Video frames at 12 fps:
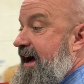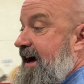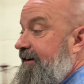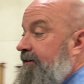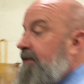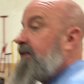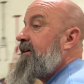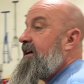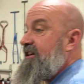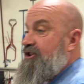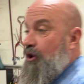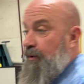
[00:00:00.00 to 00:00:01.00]
bad
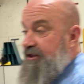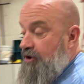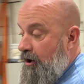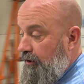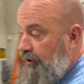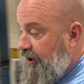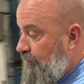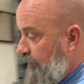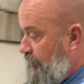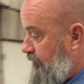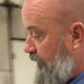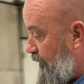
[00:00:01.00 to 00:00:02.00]
until we start looking
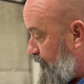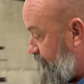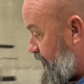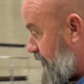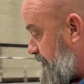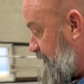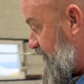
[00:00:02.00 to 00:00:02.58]
real close.